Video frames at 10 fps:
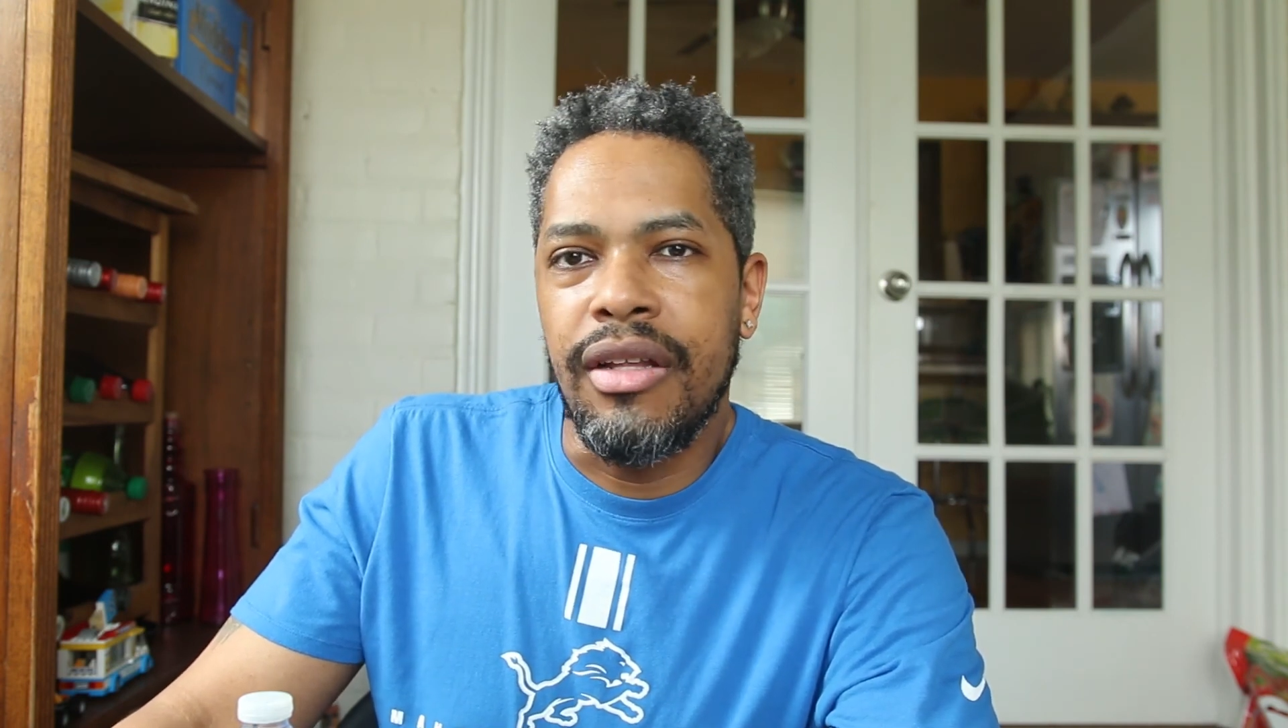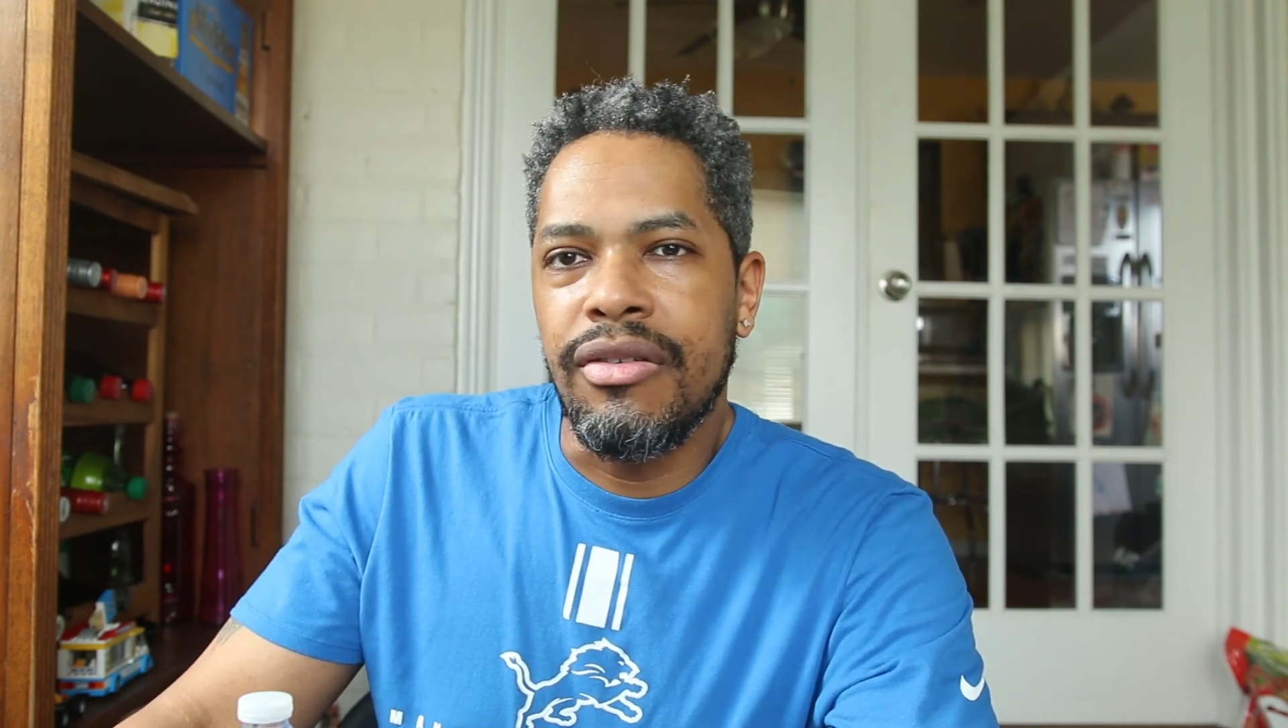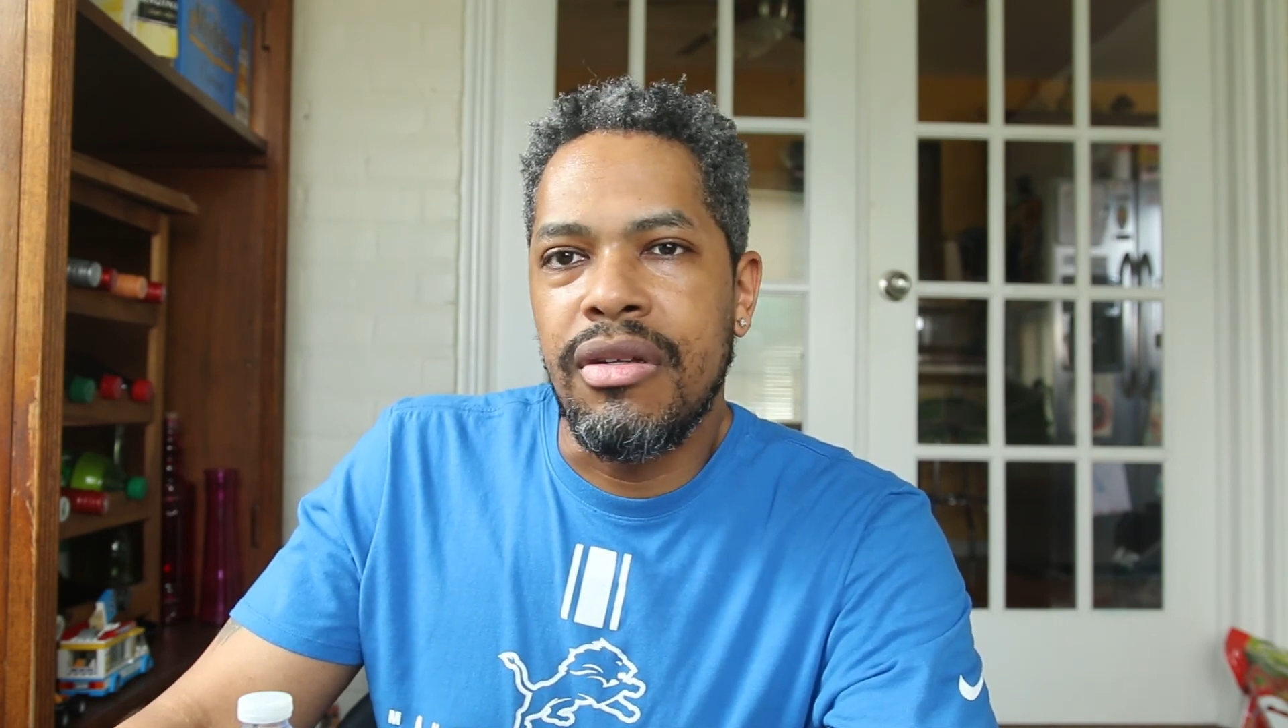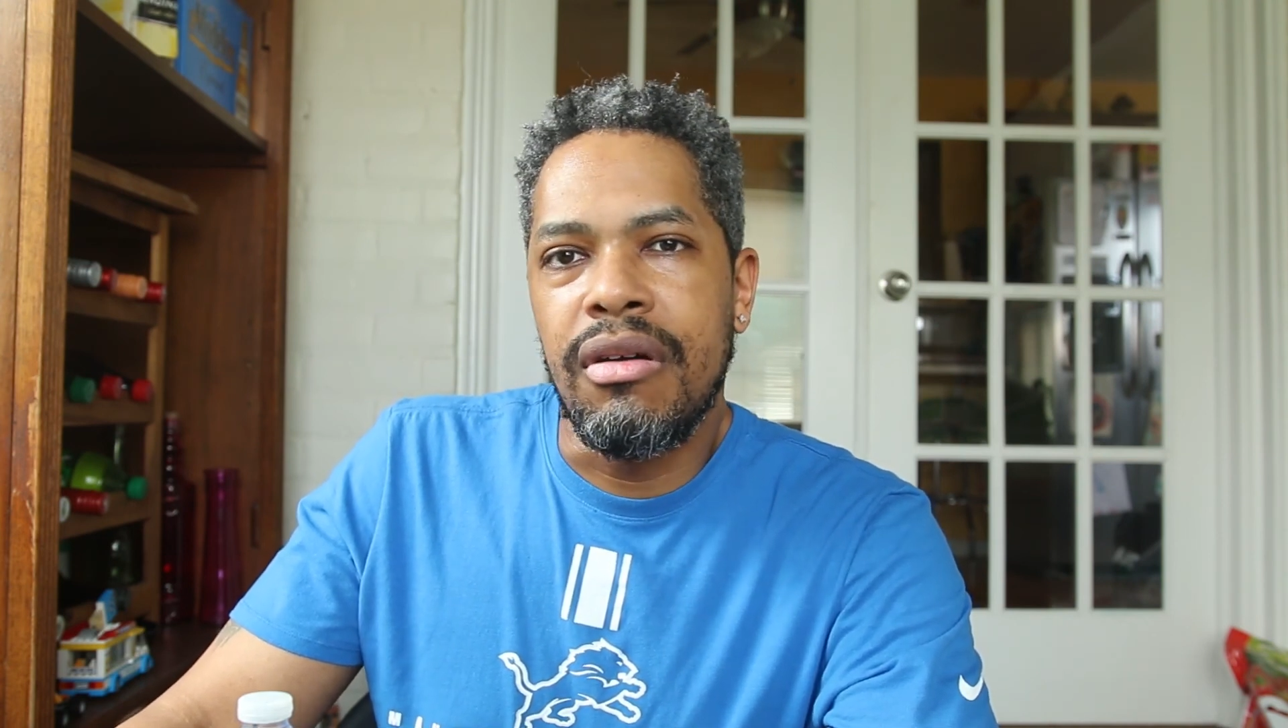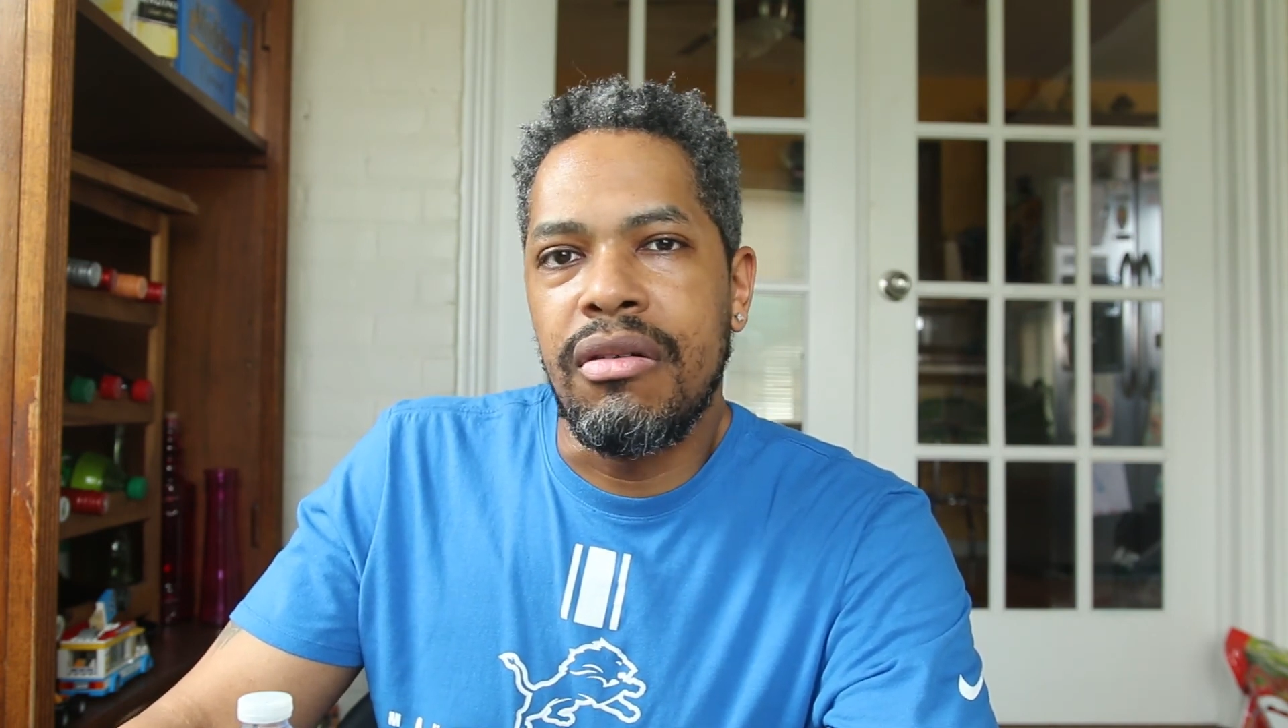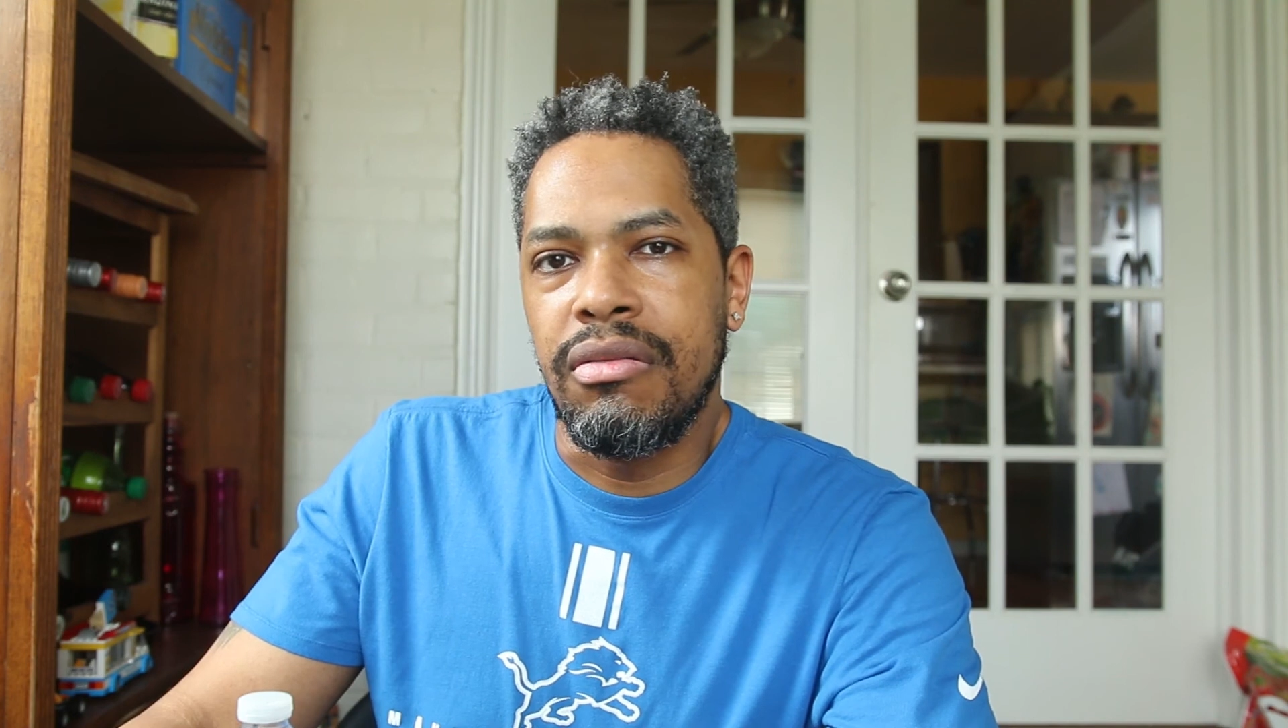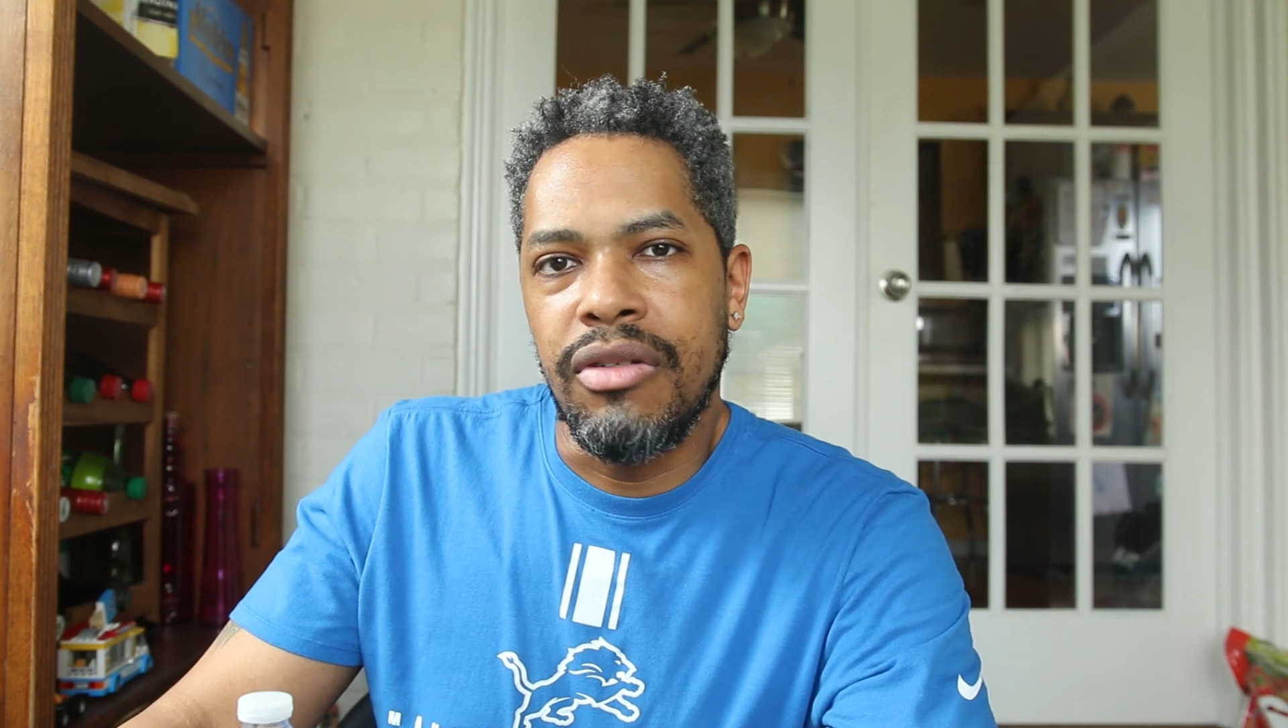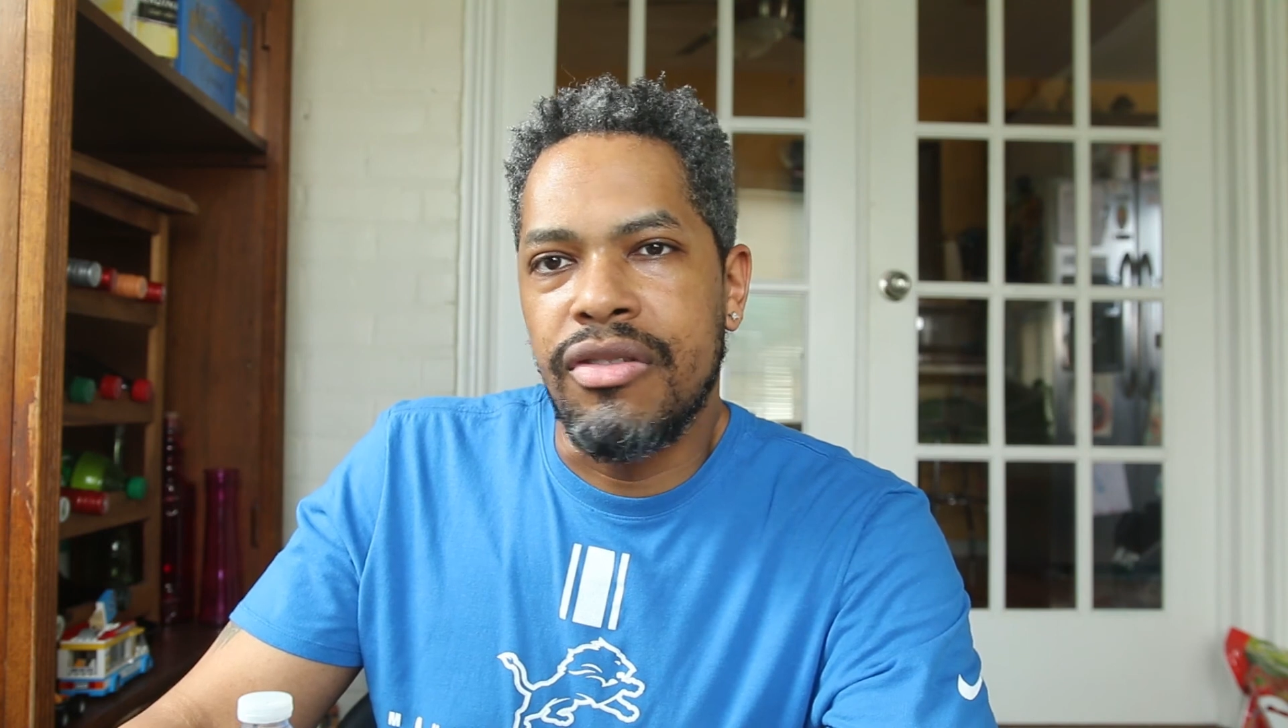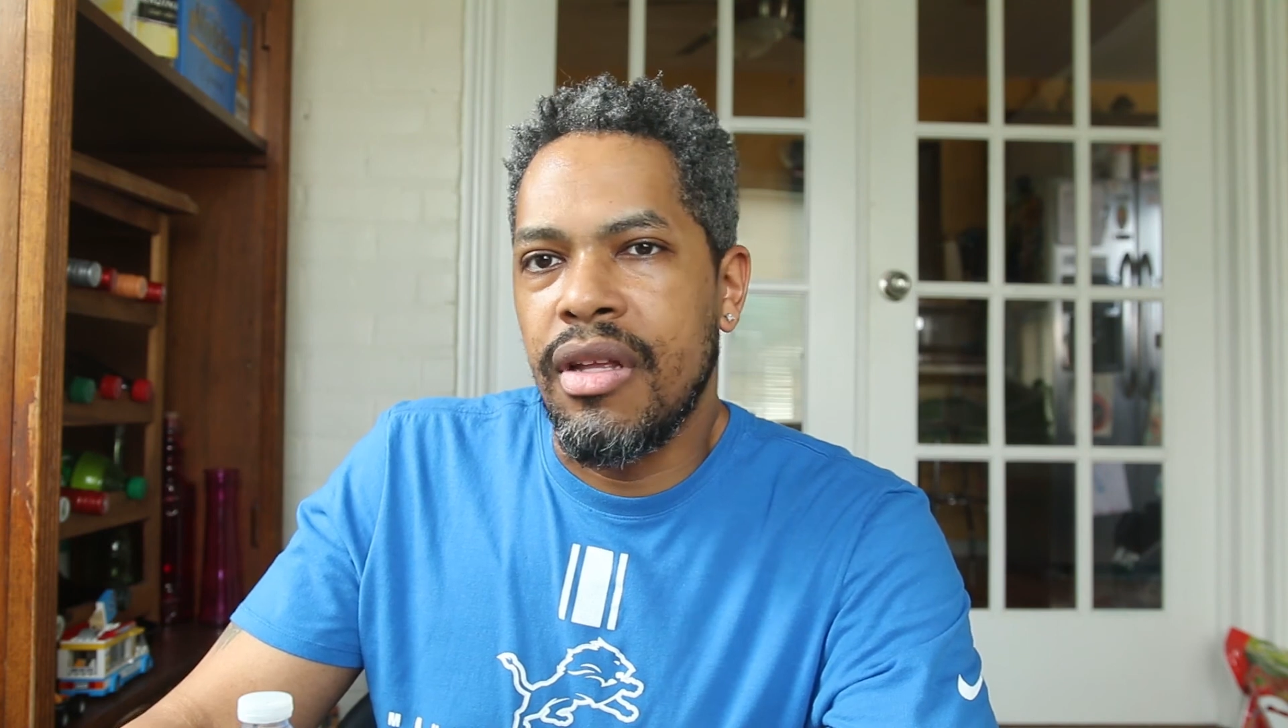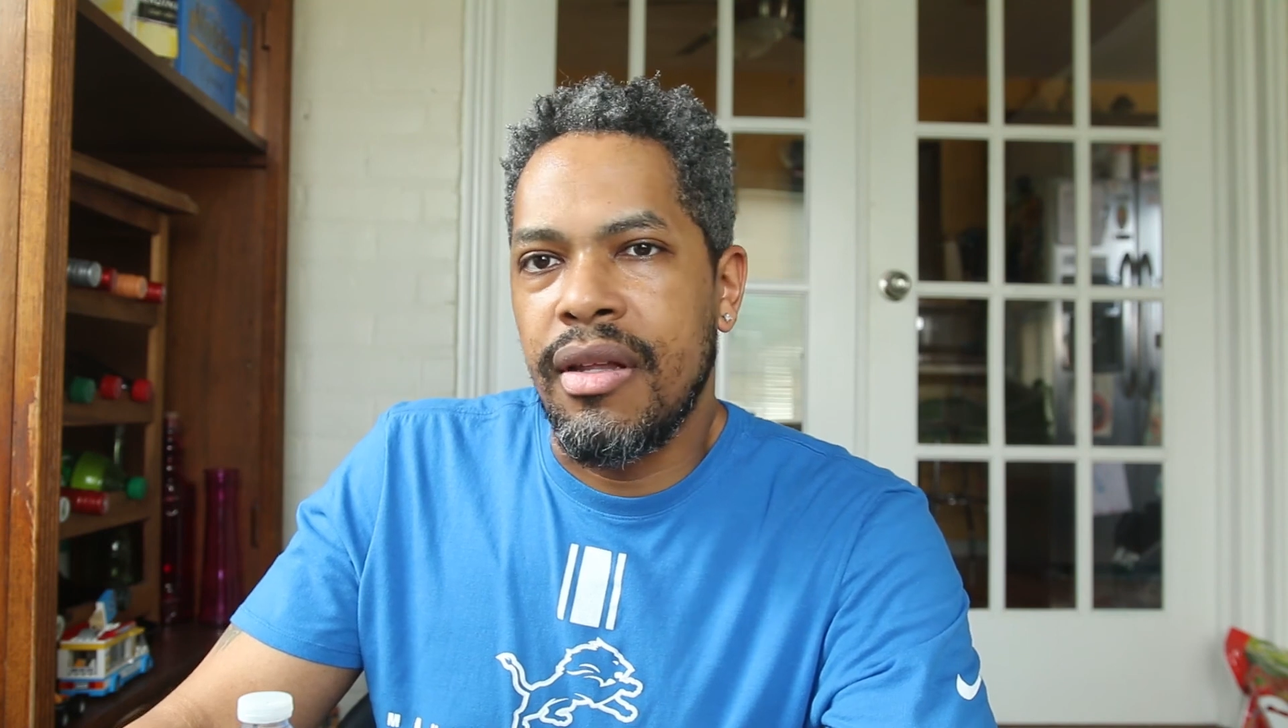there's
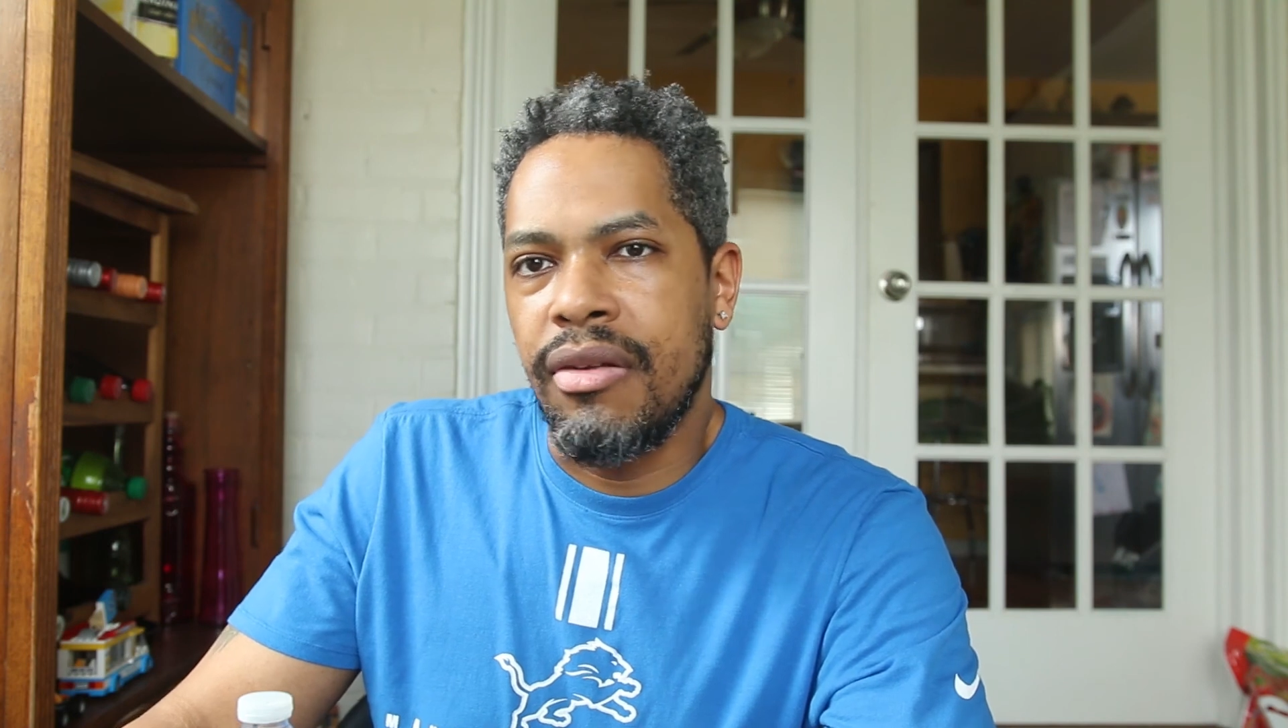nothing